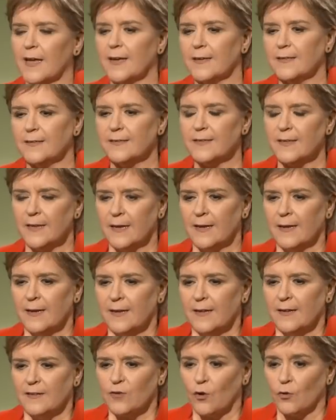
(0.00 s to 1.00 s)
And
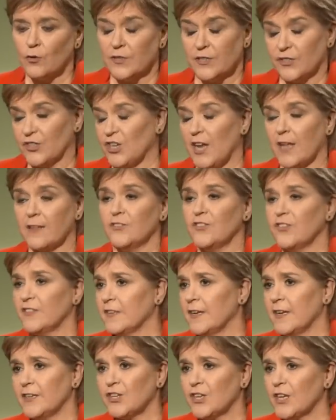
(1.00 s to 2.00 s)
Scotland has
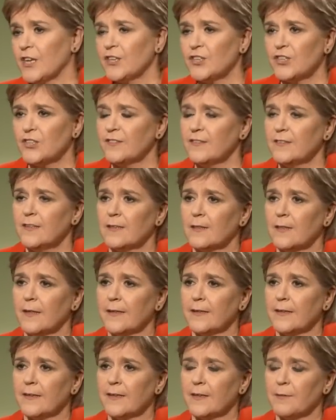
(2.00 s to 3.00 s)
challenges in education
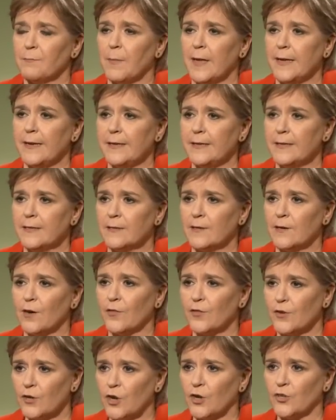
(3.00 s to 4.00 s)
like many
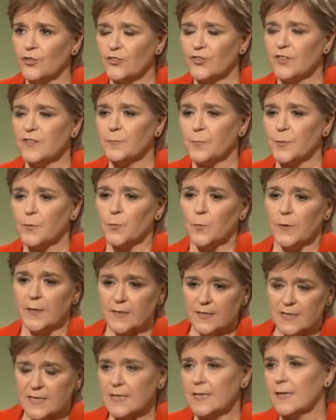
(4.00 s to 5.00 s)
other countries, but we
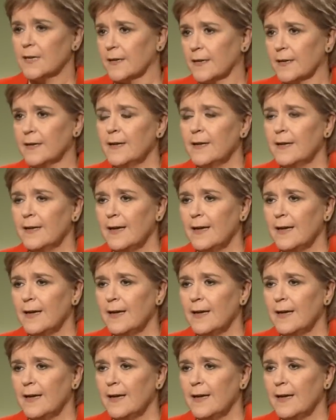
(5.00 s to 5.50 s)
are seeing